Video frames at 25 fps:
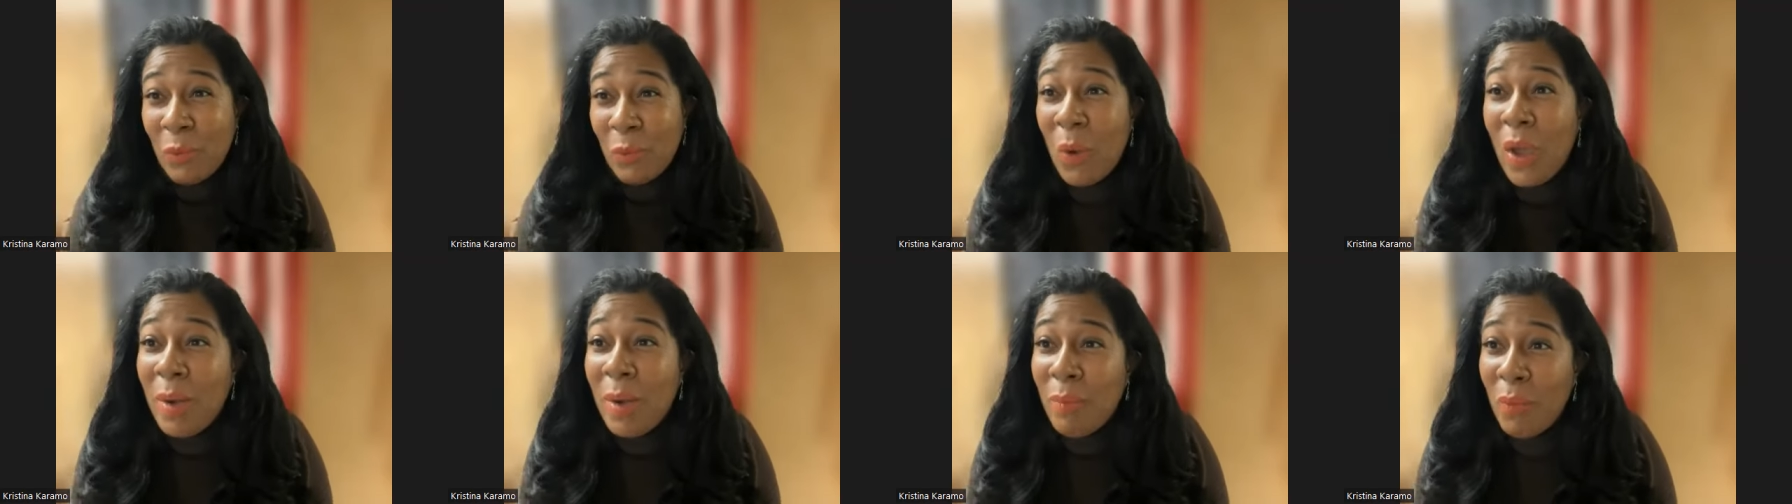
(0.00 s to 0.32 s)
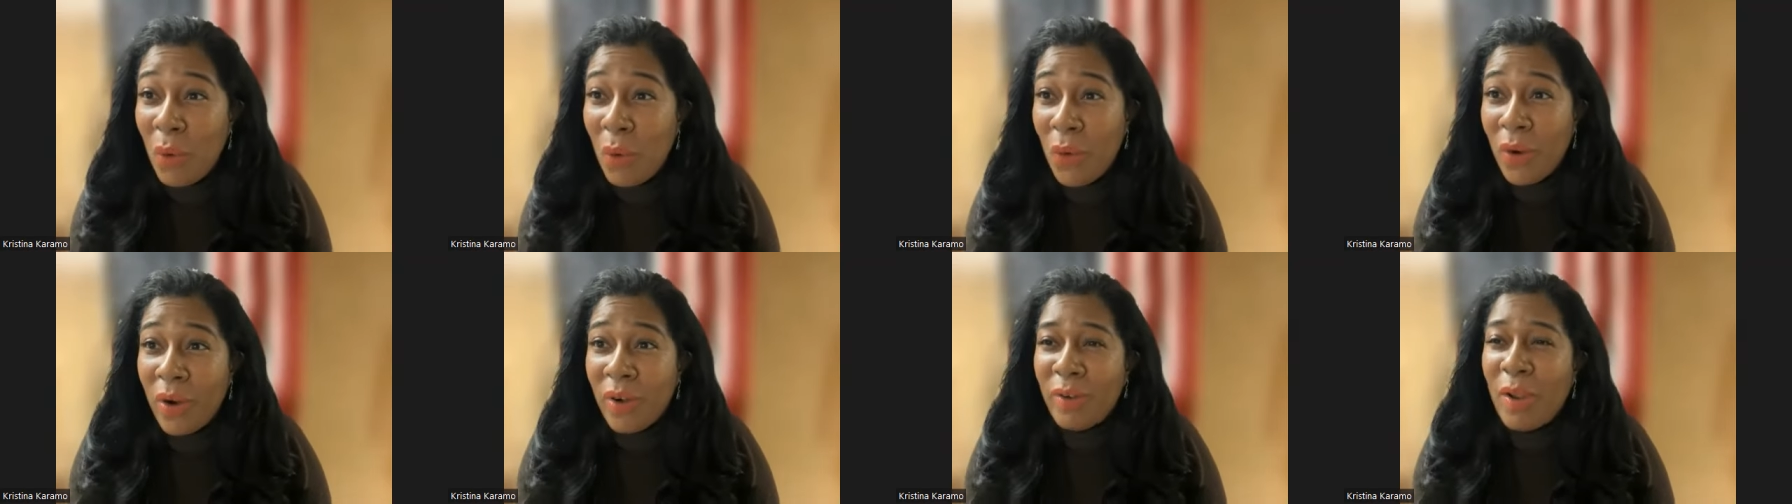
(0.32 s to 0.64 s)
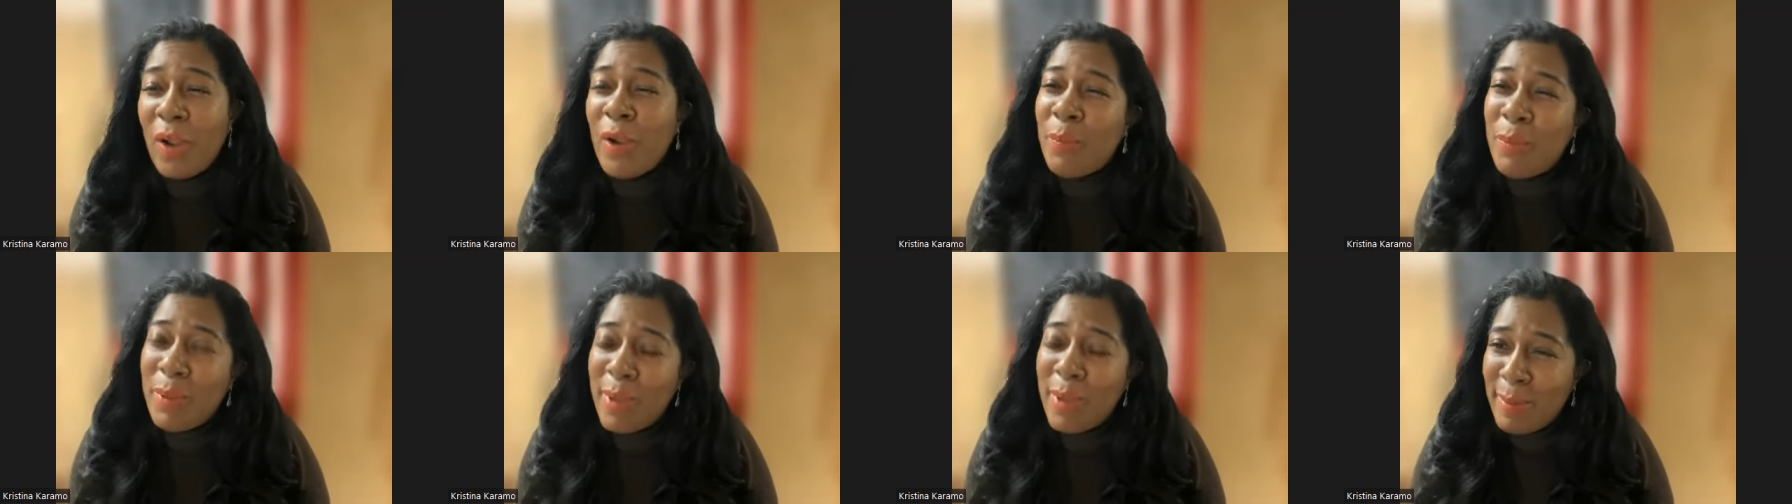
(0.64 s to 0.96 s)
One more.
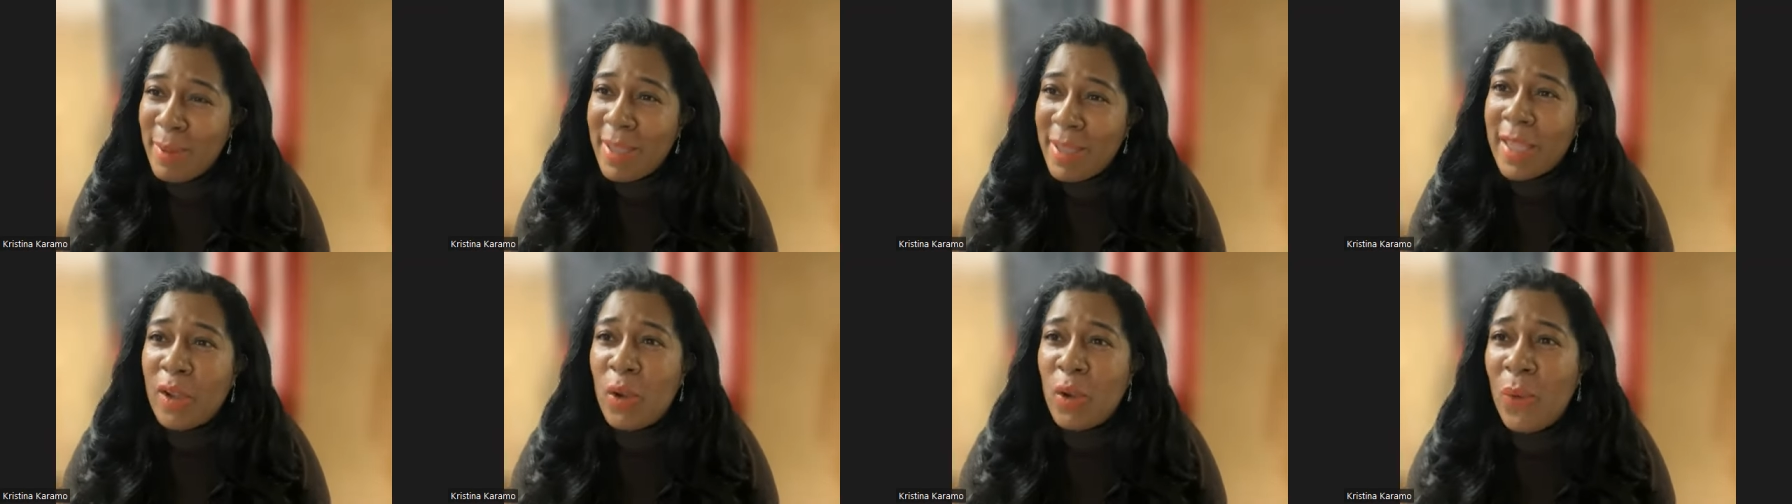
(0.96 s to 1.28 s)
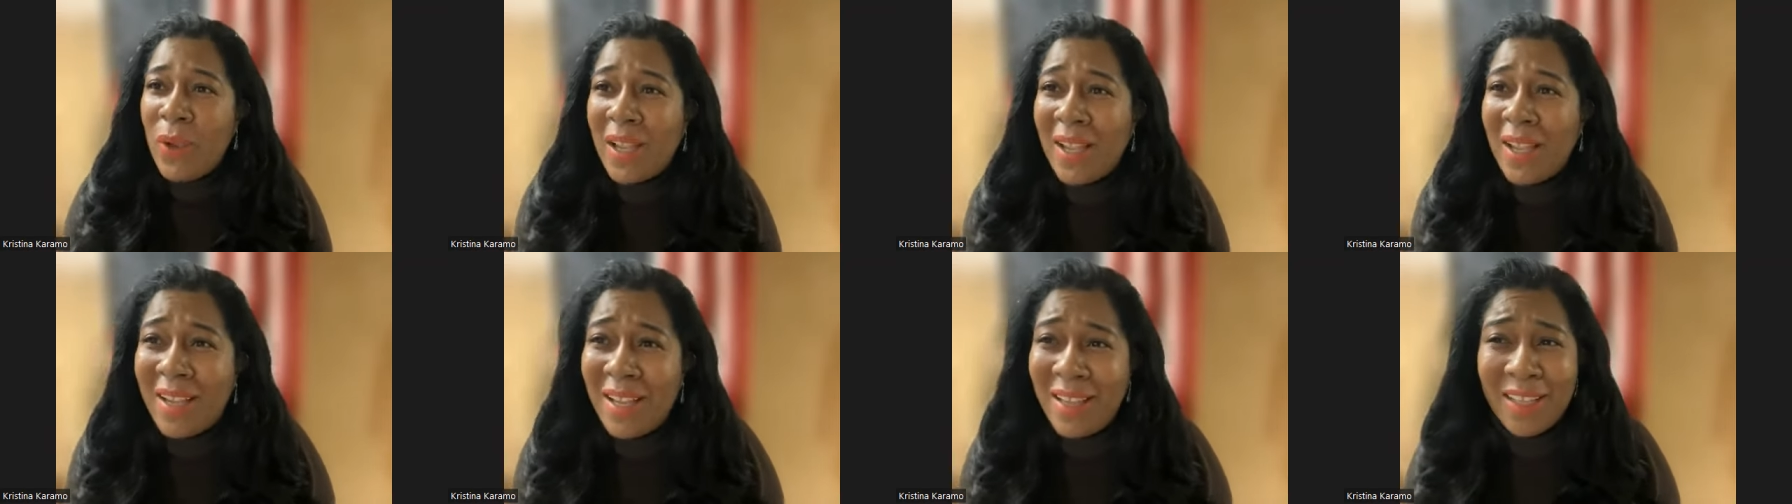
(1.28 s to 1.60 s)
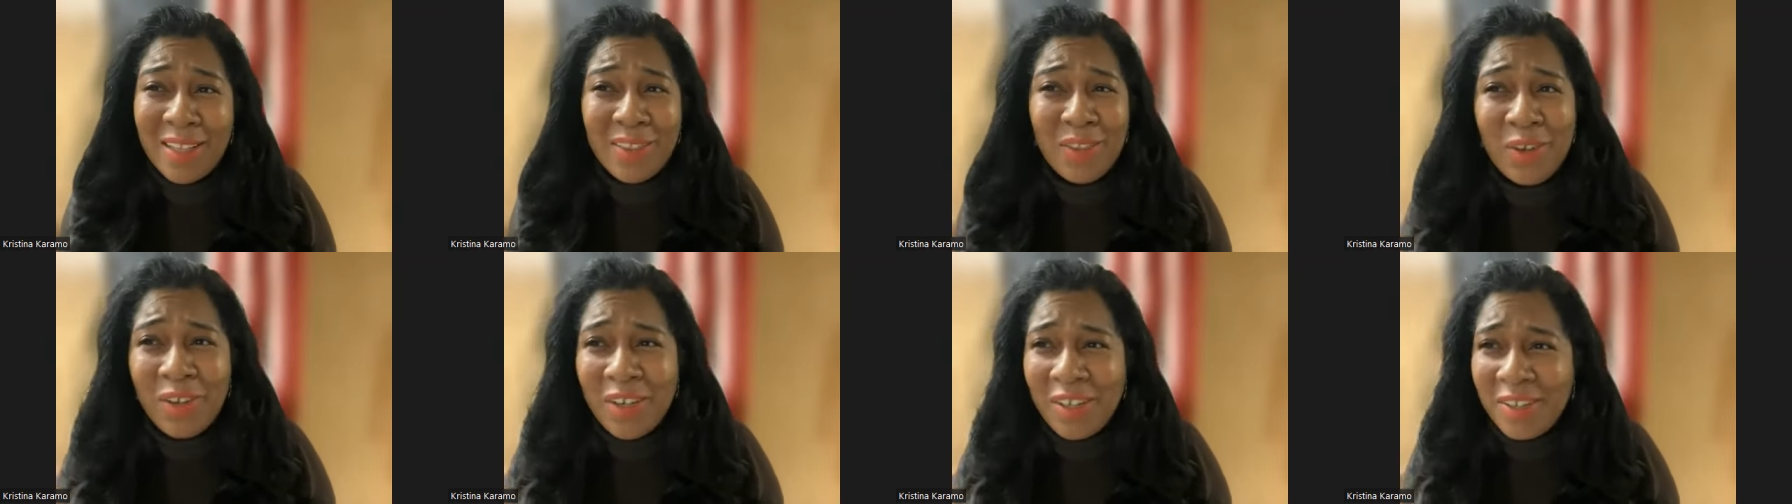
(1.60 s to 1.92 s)
Make it quick. I got
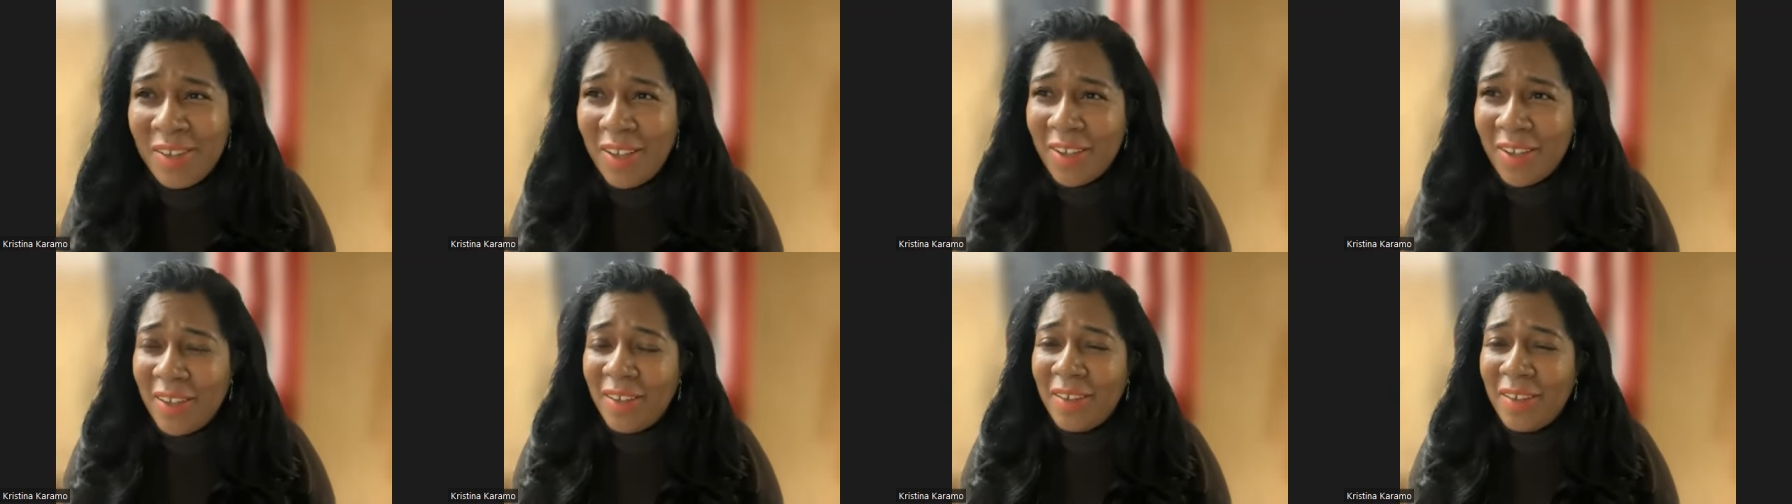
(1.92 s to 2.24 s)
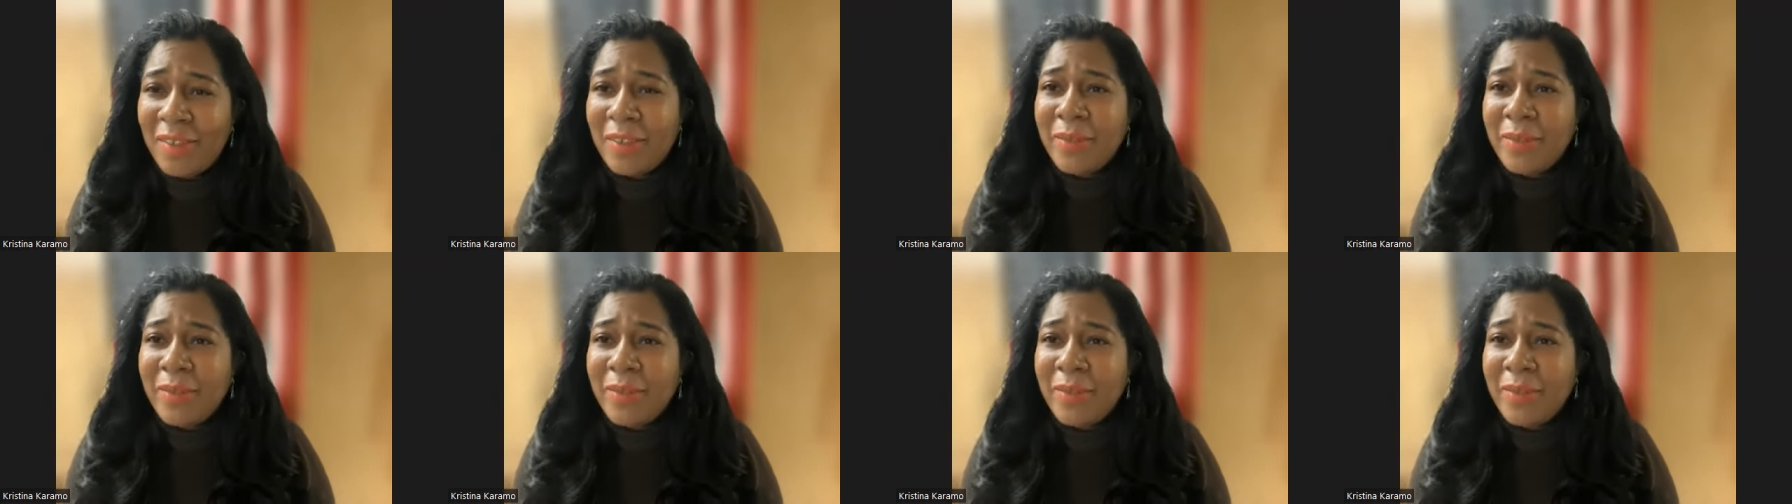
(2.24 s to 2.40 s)
like thirty okay. seconds.